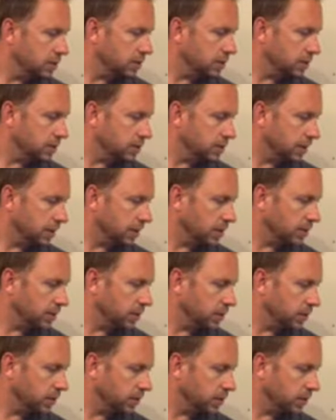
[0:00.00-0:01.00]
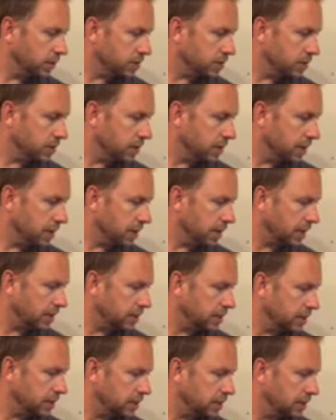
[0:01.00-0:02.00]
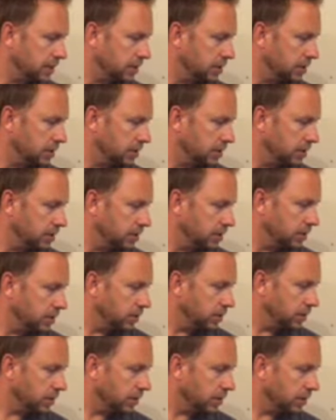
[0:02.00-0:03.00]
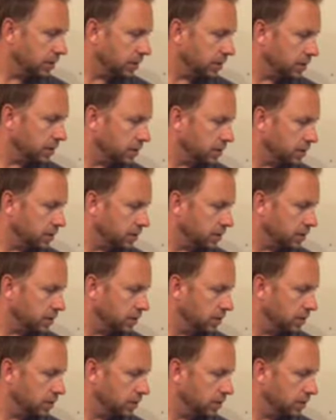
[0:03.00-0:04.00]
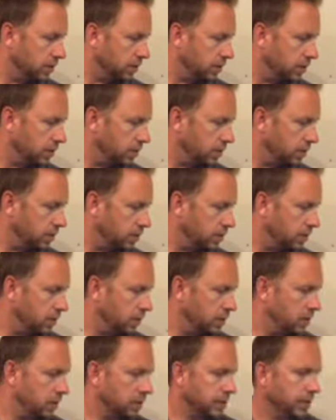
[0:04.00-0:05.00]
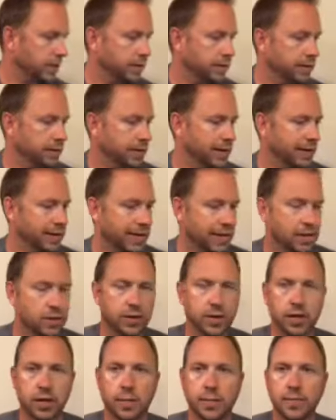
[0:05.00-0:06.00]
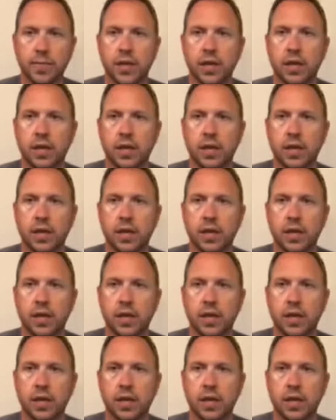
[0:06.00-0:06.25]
geez, my computer is not wanting to, okay, well, I can't look it up.